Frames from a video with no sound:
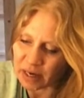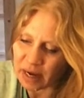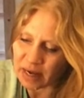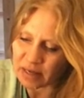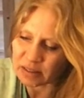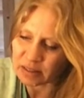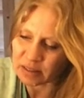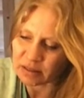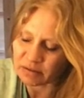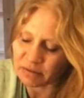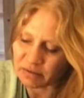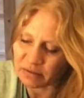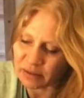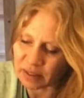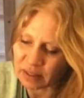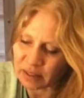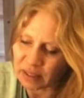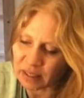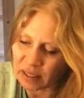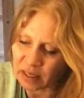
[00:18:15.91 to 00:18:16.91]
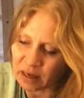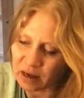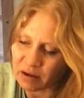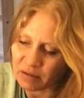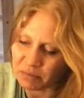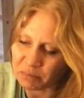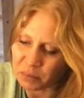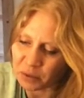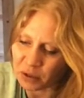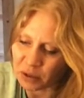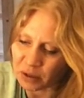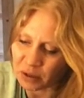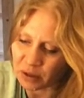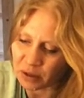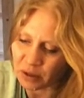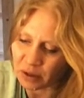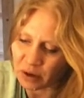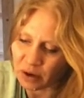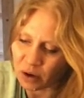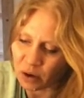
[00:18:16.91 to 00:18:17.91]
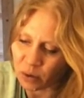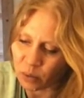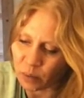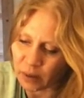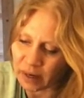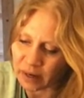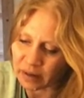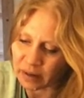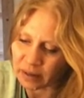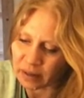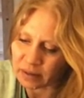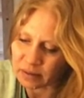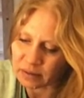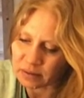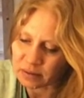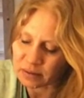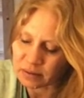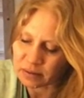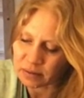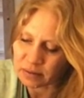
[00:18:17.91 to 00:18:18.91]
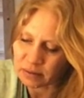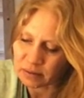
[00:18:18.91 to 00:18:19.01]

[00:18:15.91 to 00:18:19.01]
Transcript: as the feeling of pure awareness.